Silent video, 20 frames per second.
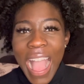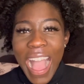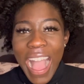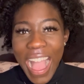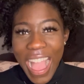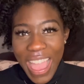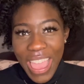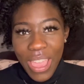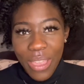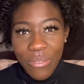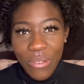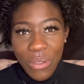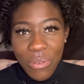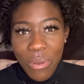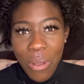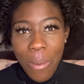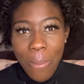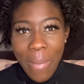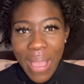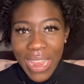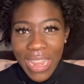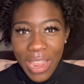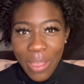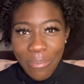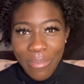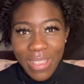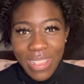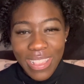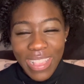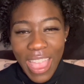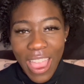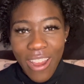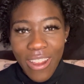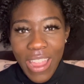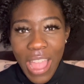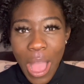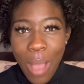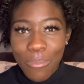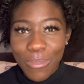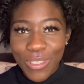Hi everyone, my name is
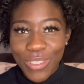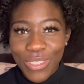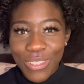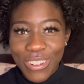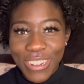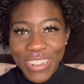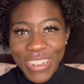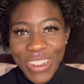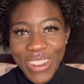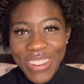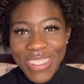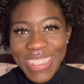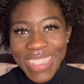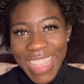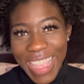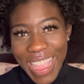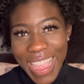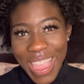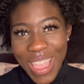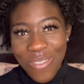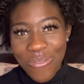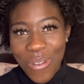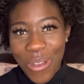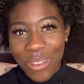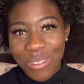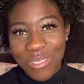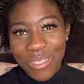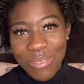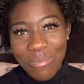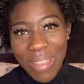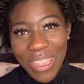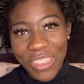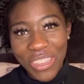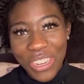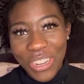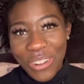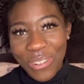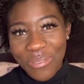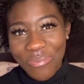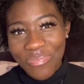Daria. I'm a student nurse and welcome to my
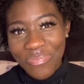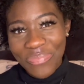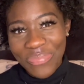channel.